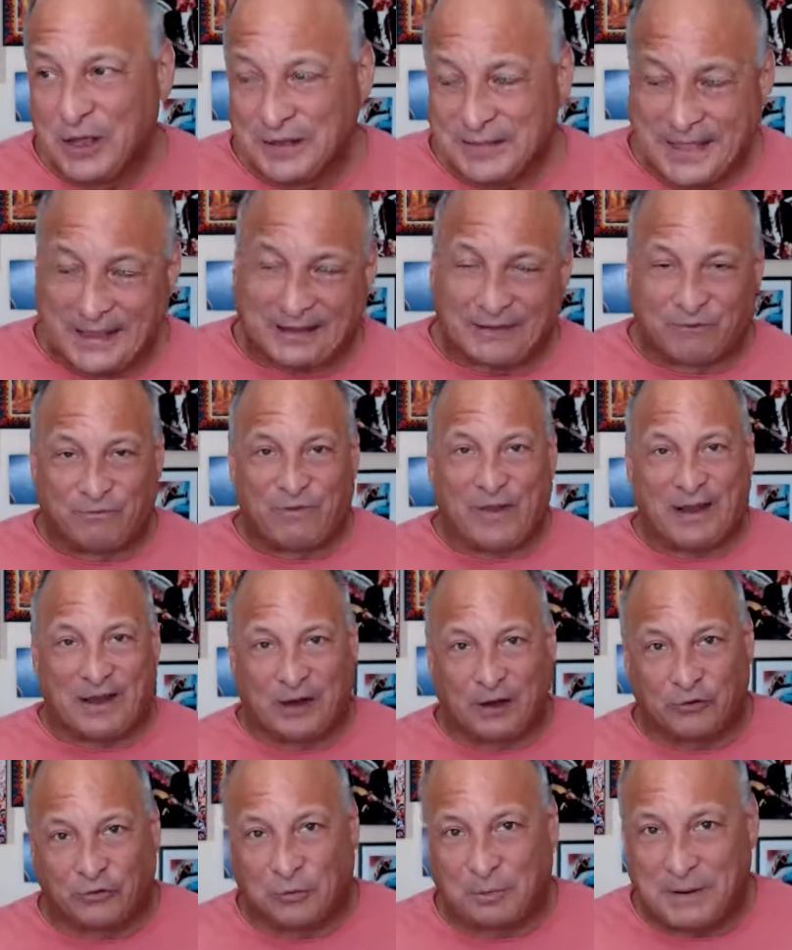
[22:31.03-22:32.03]
Think his
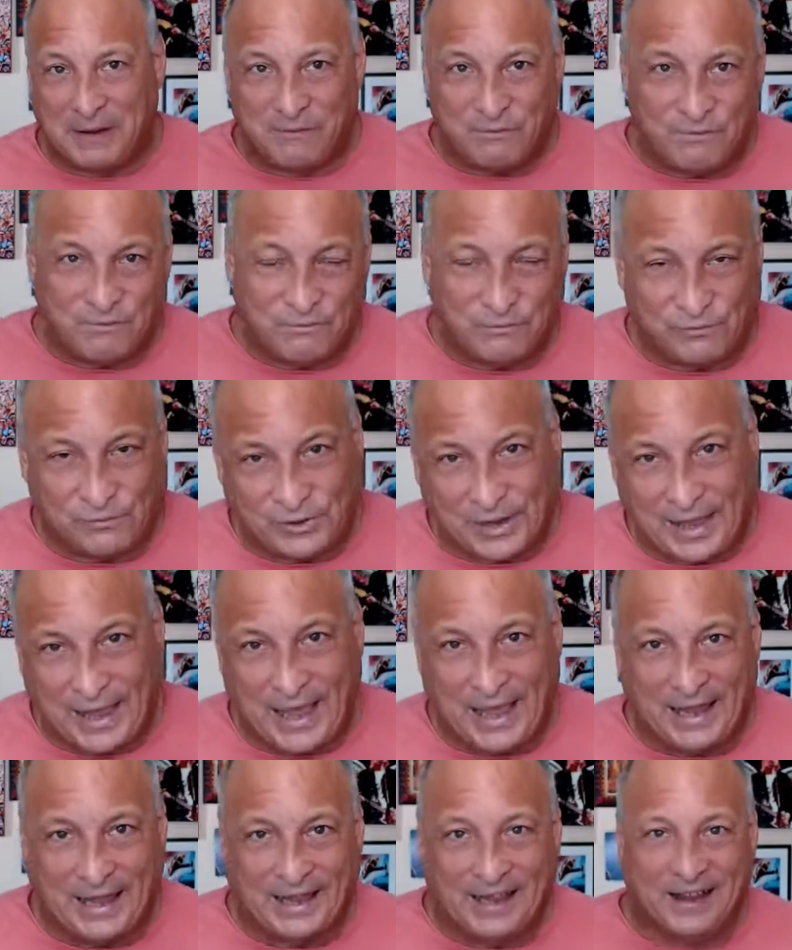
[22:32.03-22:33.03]
fingers would be
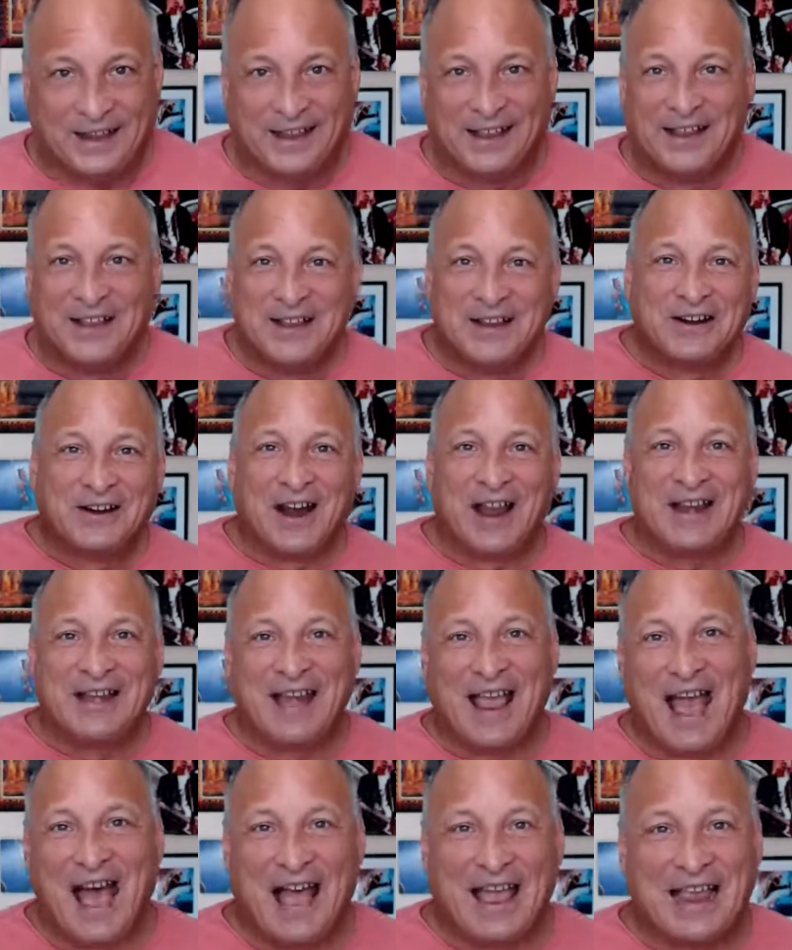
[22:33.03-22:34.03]
flailing right
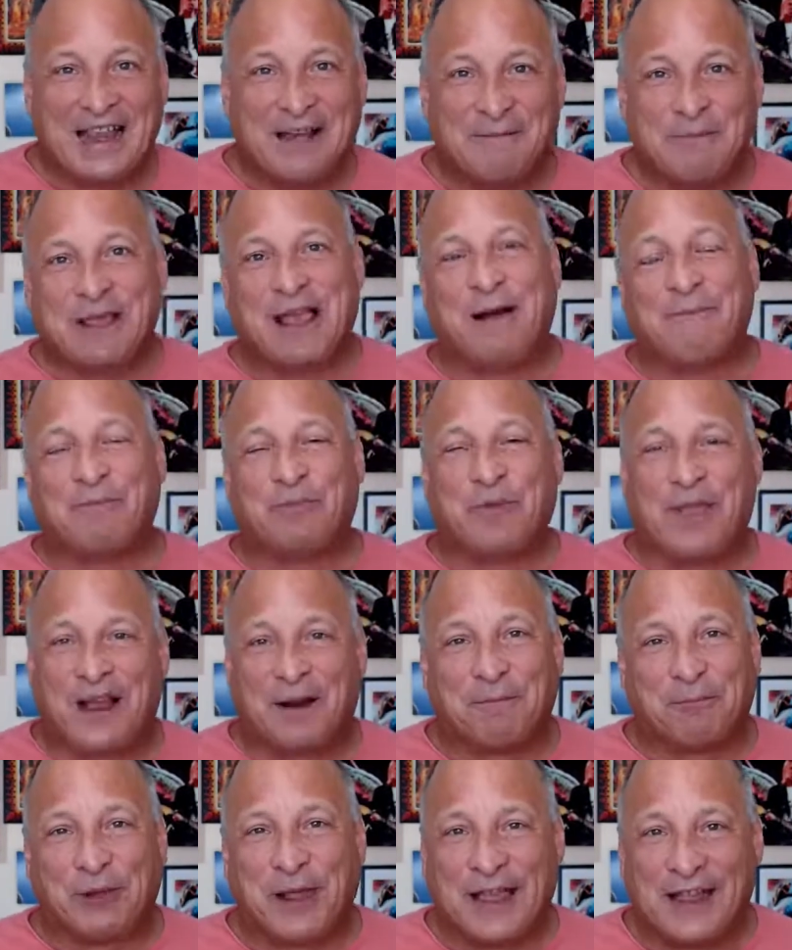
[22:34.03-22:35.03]
now. He'd be up there
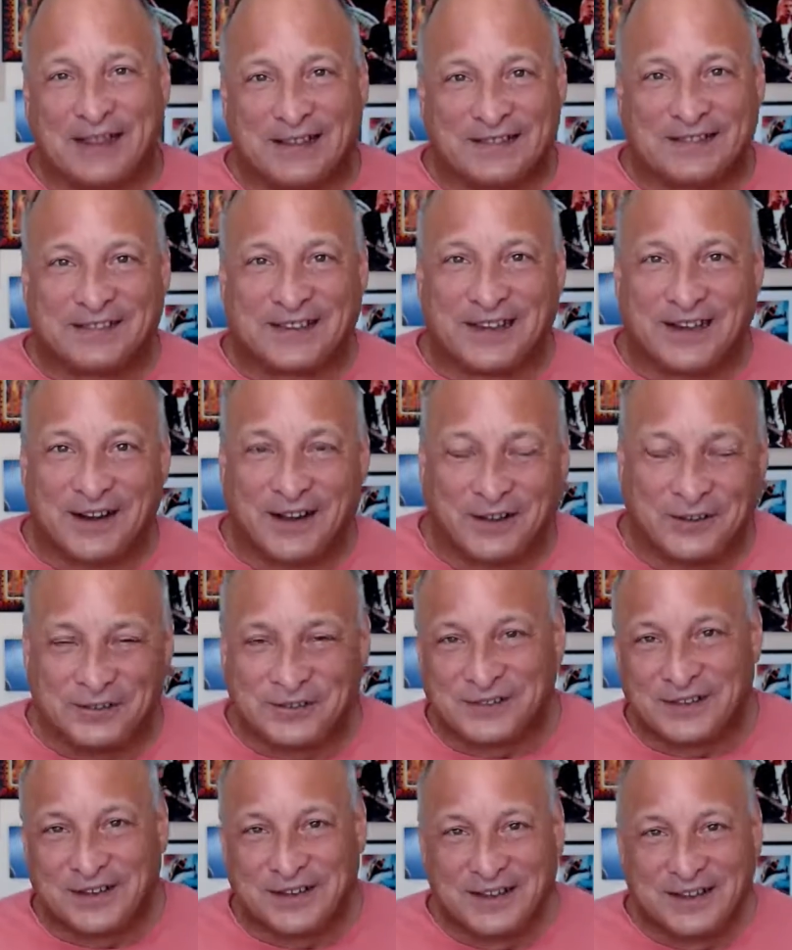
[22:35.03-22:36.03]
playing
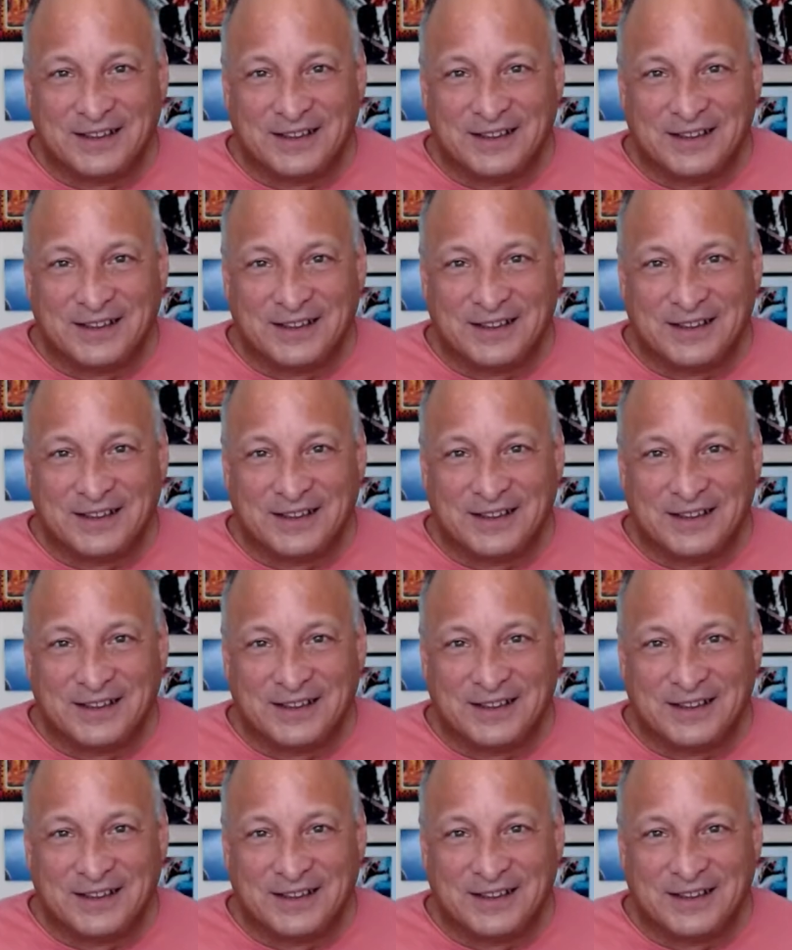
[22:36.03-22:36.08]
casinos.